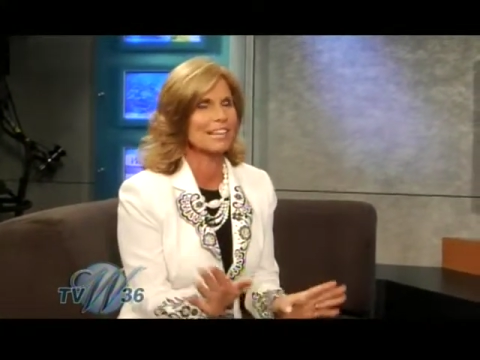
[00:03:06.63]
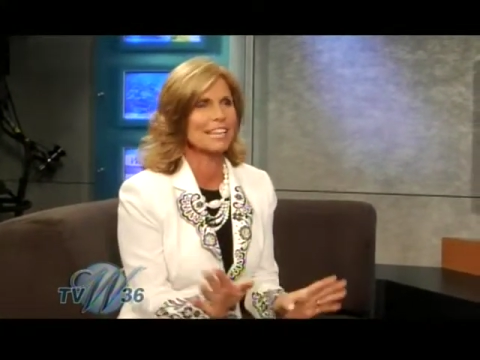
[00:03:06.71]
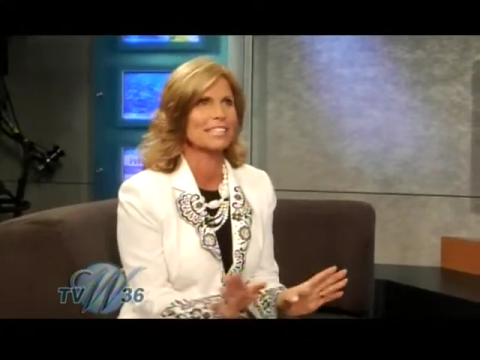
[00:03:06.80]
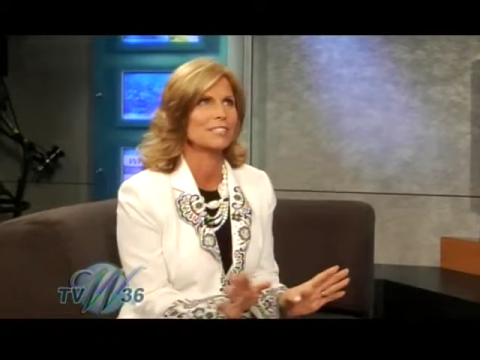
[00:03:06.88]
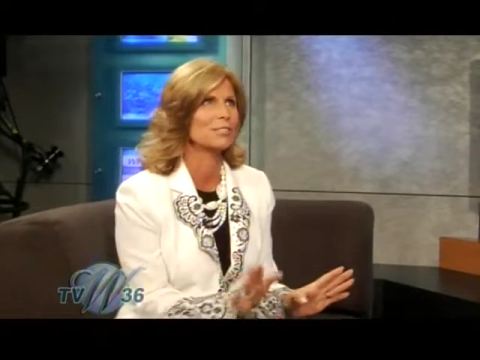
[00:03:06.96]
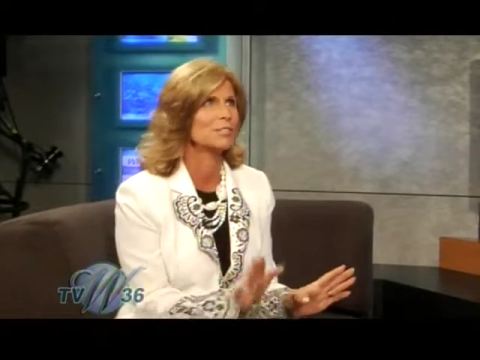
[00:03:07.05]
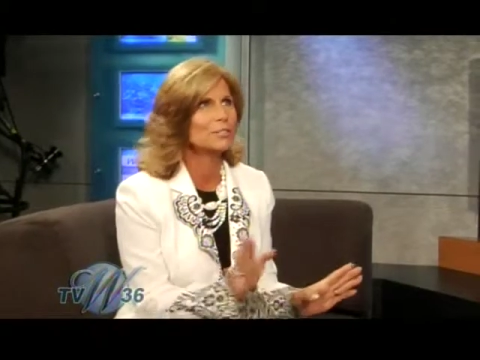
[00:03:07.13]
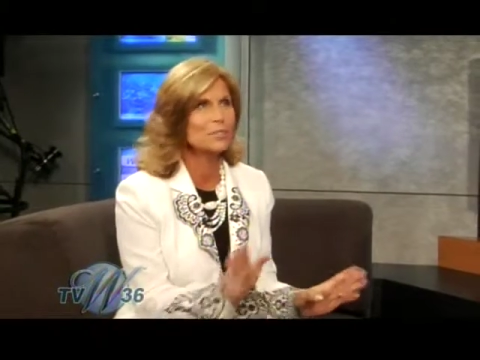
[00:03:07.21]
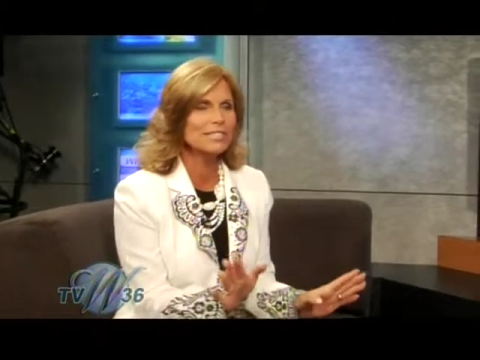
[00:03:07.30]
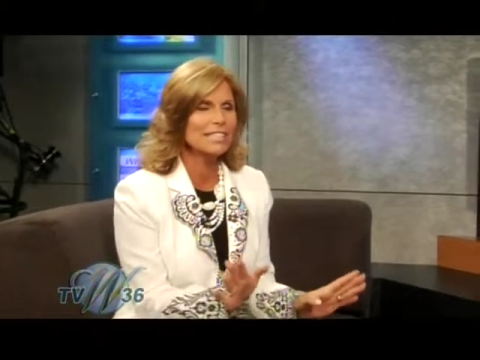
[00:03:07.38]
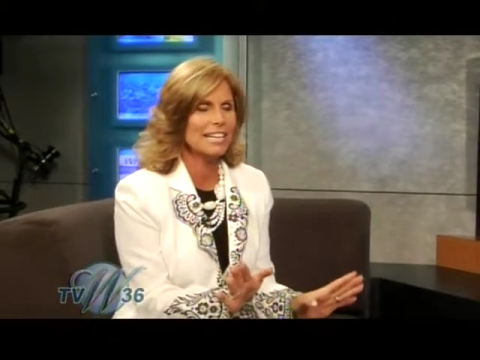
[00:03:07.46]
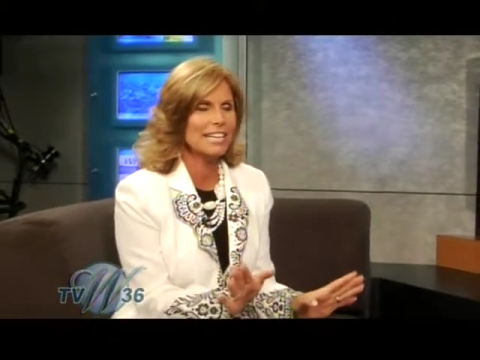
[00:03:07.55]
like as
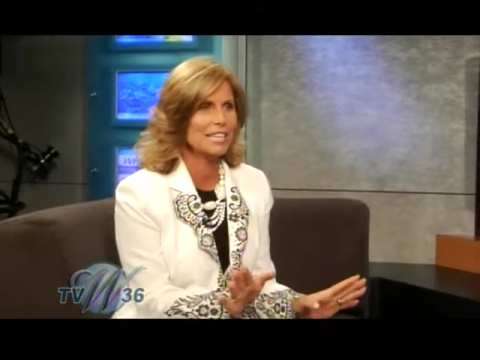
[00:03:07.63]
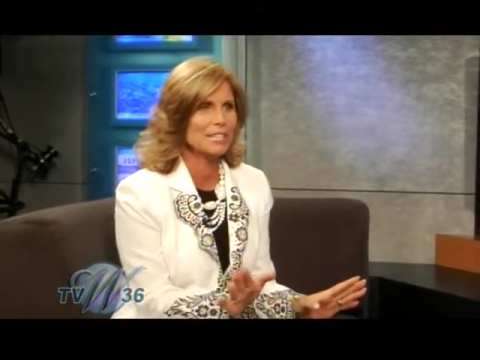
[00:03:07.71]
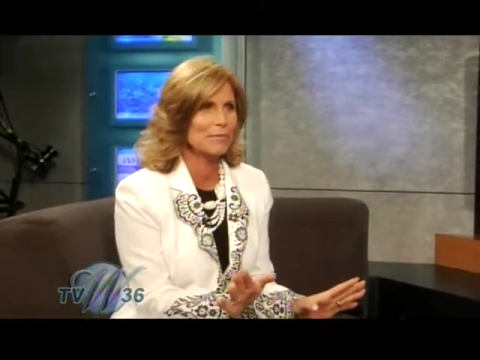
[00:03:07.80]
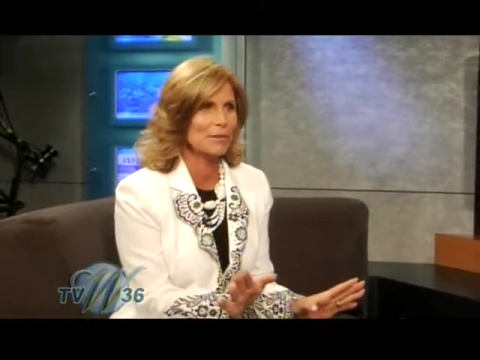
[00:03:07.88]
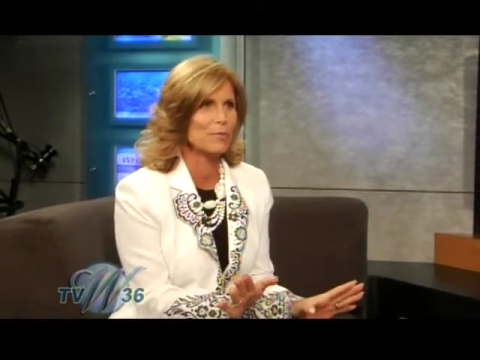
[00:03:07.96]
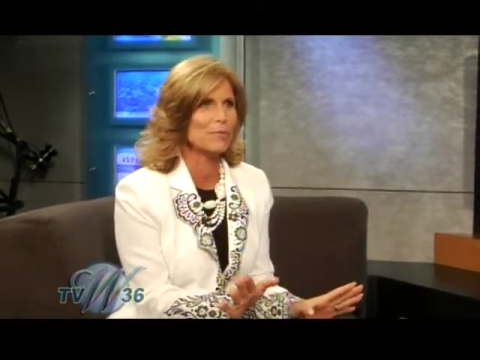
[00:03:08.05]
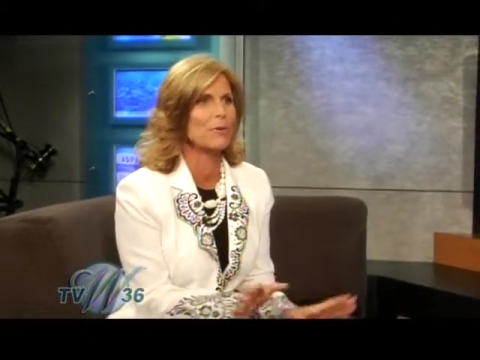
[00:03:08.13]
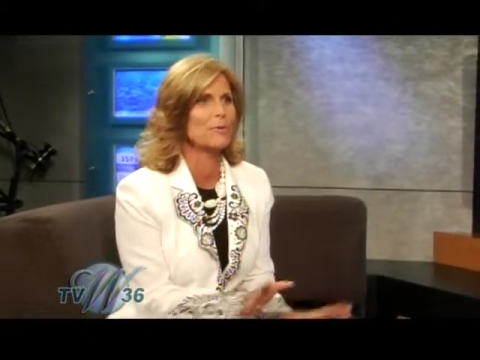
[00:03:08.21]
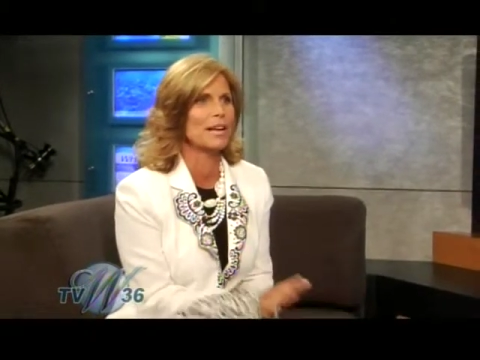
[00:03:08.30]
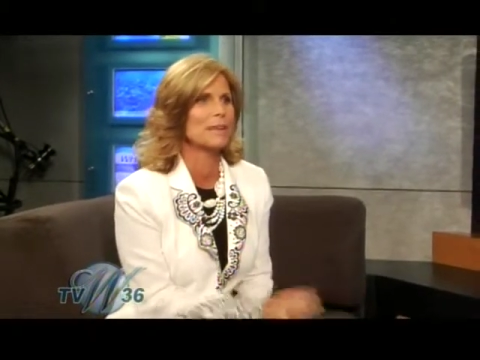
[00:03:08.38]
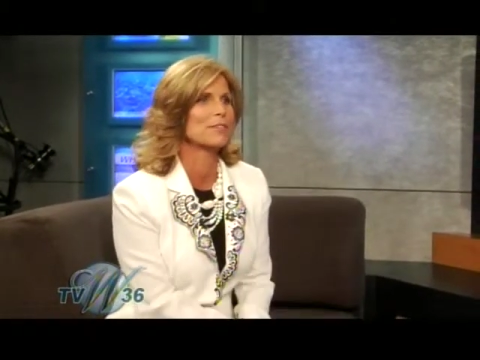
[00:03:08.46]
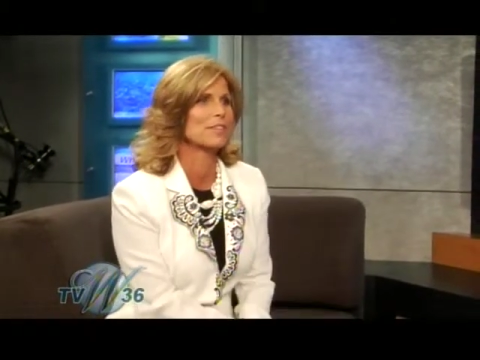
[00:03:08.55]
soon as I get a spare
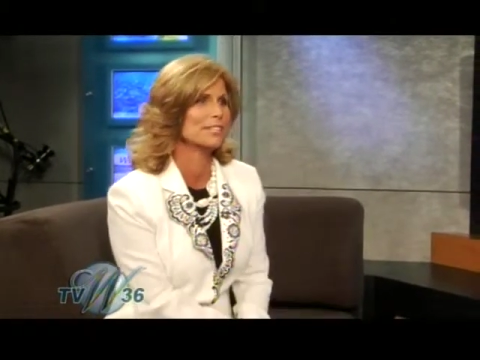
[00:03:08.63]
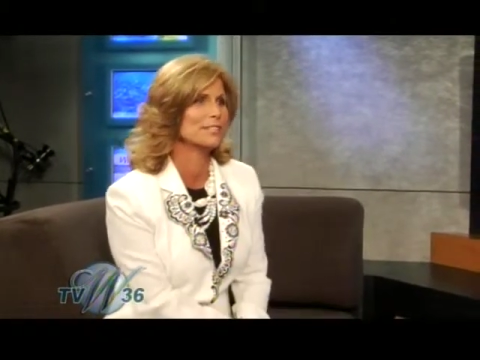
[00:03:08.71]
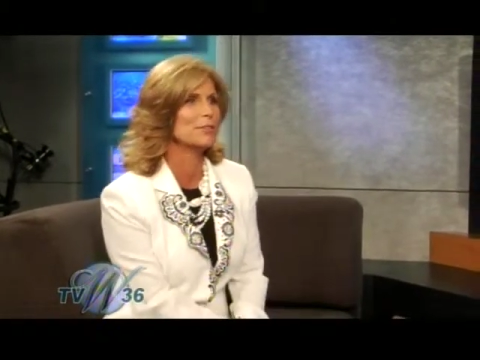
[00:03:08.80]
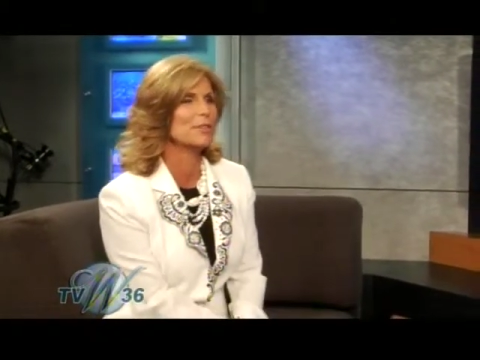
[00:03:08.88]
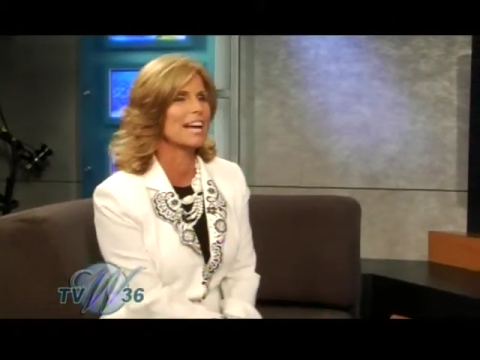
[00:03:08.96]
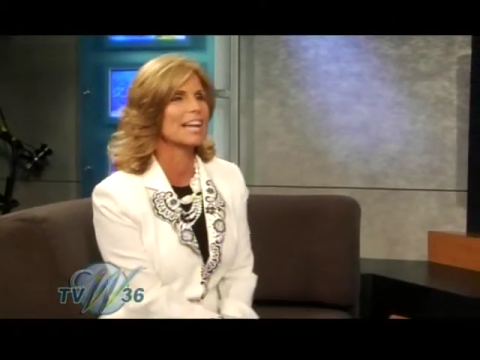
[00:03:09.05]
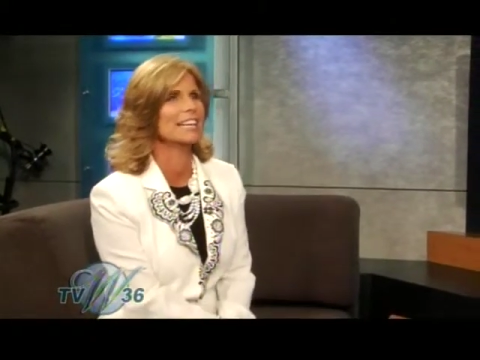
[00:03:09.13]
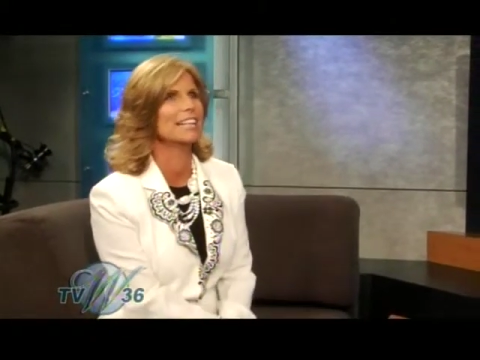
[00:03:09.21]
moment, I'm going to do that.